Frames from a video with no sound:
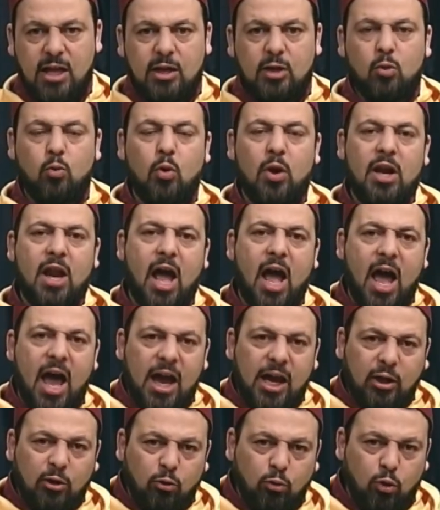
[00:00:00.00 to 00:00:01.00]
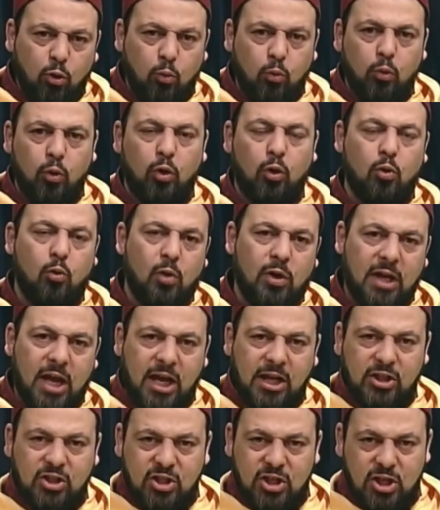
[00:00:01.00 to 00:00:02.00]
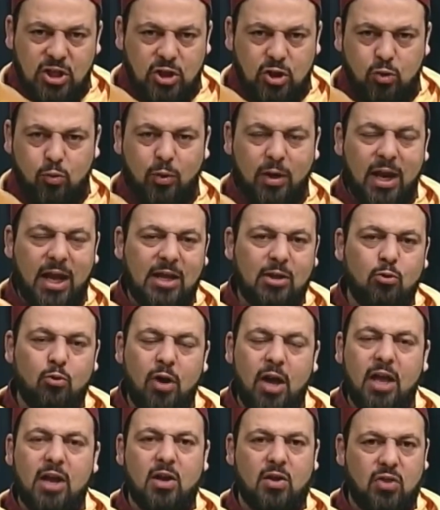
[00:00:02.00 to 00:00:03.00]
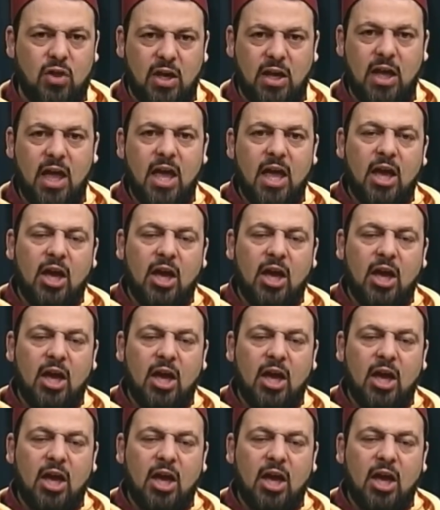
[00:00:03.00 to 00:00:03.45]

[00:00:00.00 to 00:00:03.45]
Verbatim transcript: When I do the work, when I teach, when I do anything,